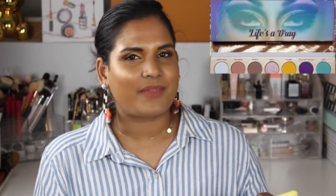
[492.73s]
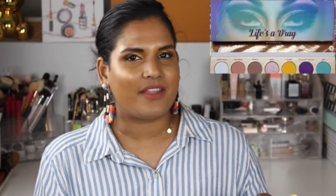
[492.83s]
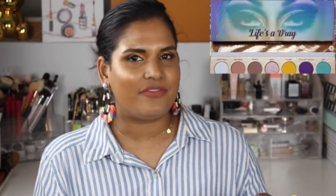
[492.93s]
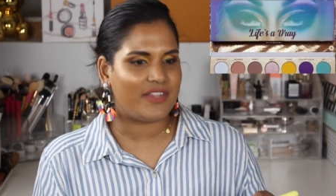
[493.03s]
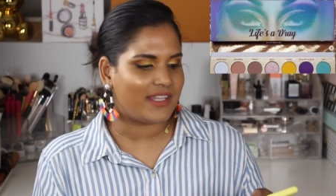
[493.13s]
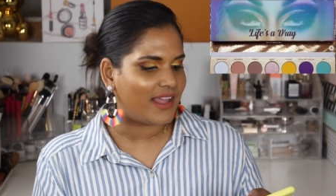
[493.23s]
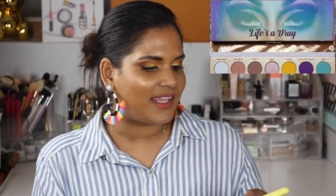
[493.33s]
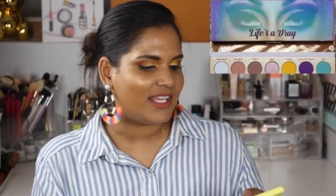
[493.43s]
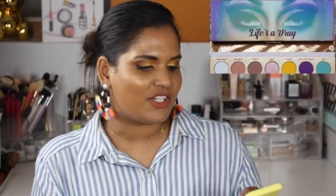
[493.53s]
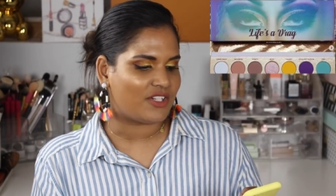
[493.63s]
I feel
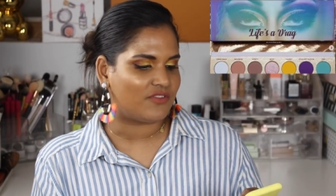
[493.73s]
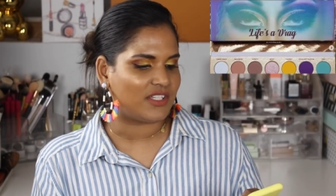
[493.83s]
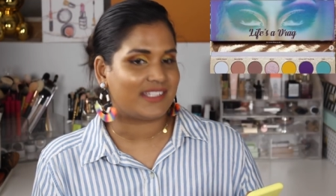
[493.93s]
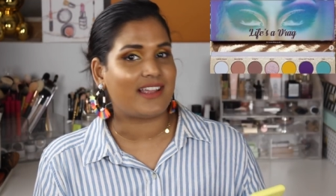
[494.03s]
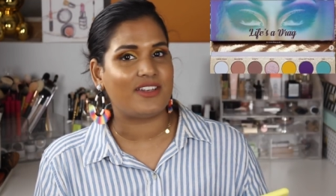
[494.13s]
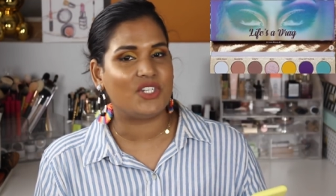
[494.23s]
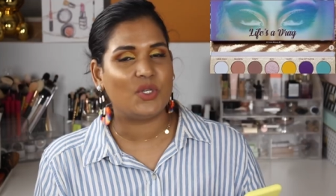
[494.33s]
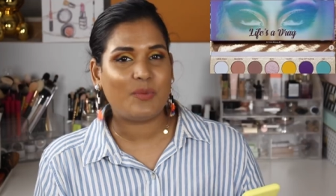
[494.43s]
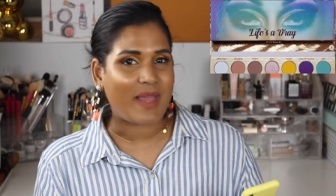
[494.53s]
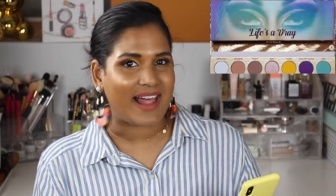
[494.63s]
like he should have just done
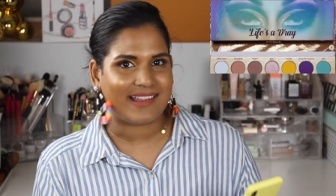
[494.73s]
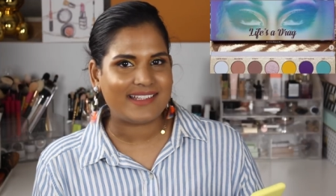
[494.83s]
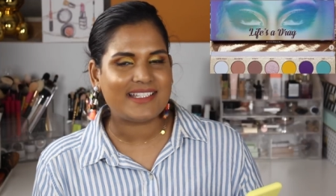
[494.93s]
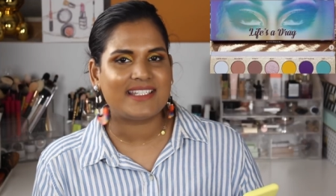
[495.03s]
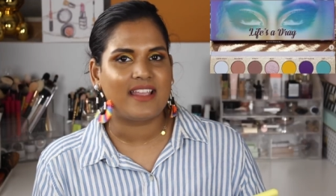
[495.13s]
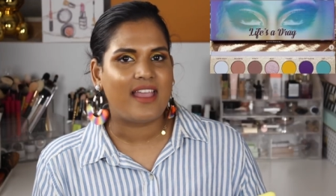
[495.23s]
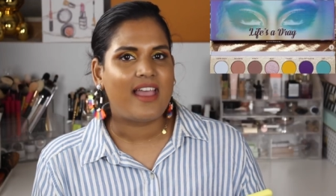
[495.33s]
two palettes